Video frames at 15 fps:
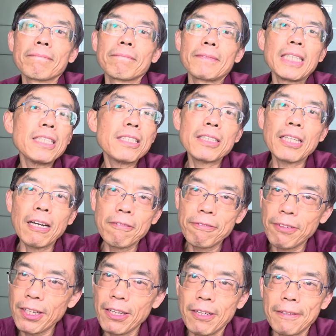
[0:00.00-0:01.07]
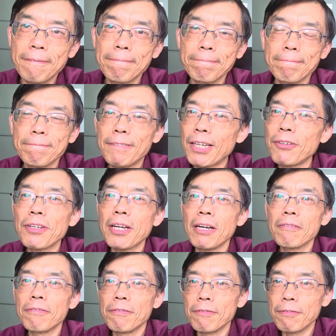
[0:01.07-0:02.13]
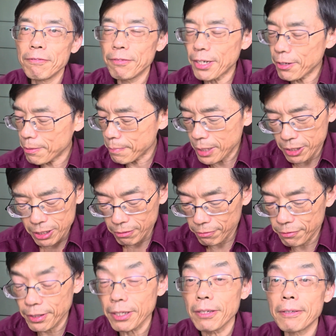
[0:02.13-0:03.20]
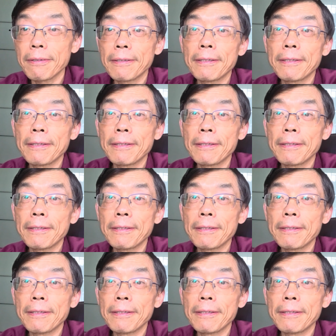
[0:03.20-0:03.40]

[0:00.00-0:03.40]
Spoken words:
This is unfair. Very much unfair.